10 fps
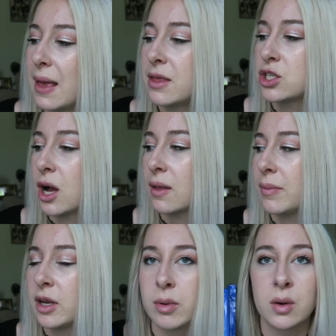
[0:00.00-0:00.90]
And the
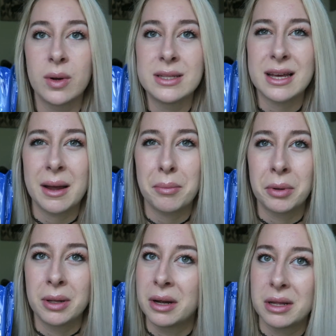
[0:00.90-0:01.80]
chocolate peanut butter ones,
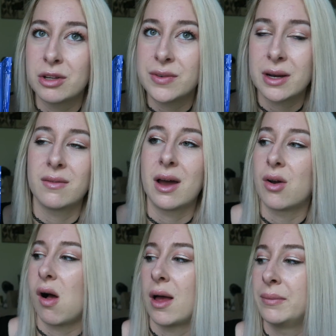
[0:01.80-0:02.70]
I'm really not a huge fan of
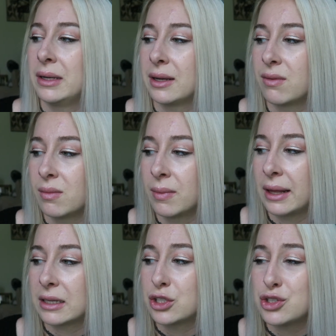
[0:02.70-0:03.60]
at all. I'm gonna give them
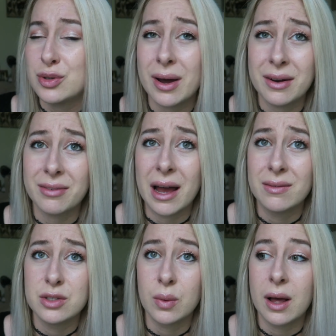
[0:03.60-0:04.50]
like a 2 out of
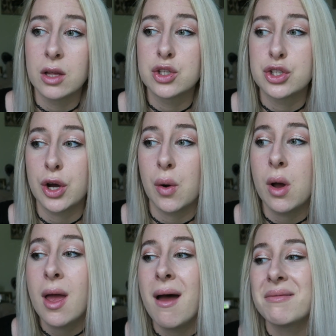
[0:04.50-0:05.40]
5 as well. So